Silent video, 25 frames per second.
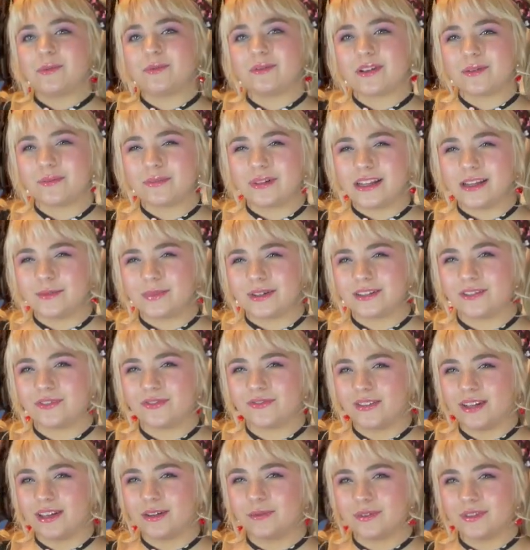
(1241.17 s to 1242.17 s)
complain about the
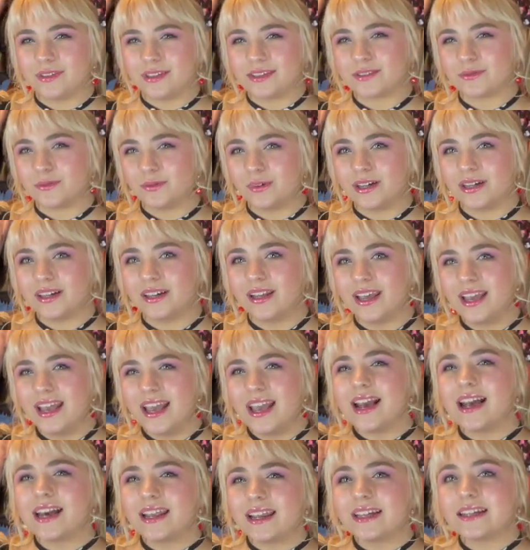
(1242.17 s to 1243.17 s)
fit with this one,
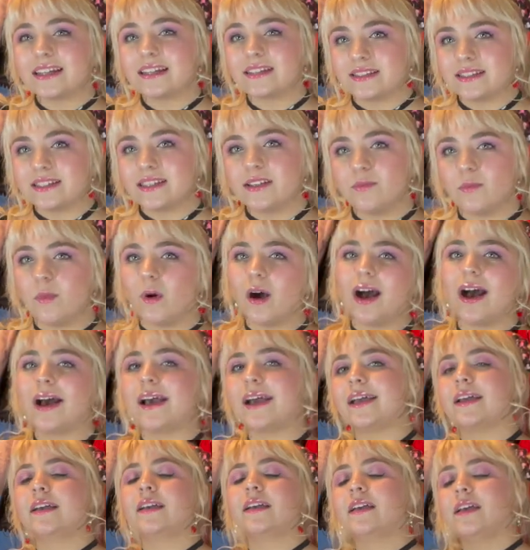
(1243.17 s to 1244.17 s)
and I can see
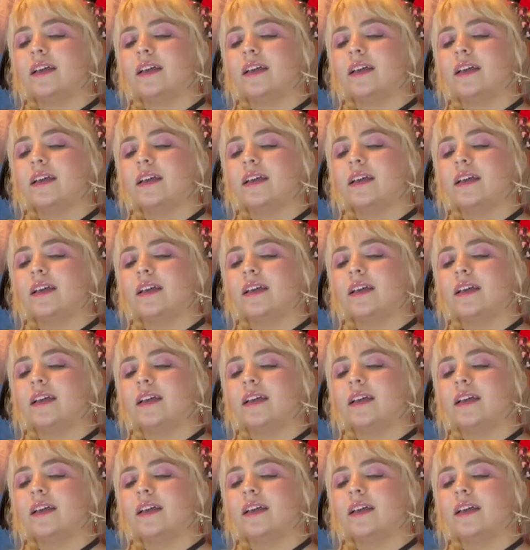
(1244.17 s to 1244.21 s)
why.